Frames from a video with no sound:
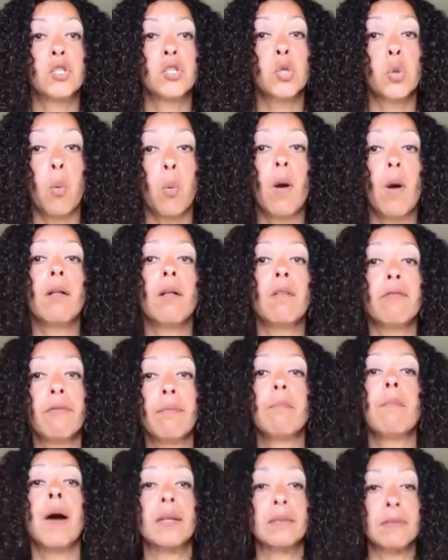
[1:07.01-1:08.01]
twelve
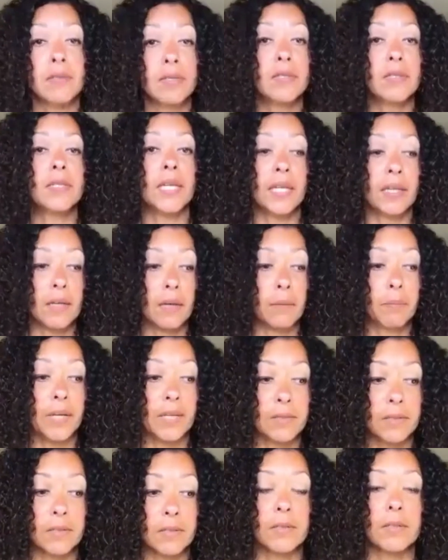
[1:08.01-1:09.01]
months data,
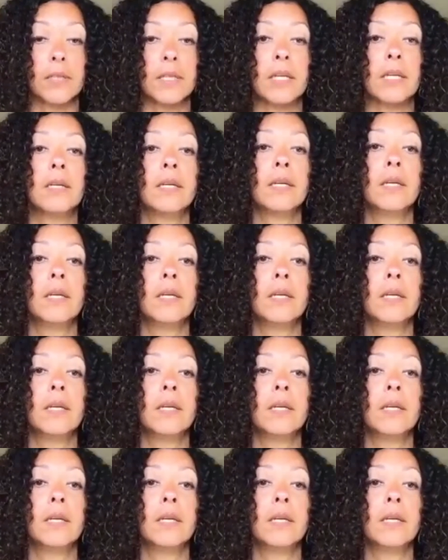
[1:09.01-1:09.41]
basically.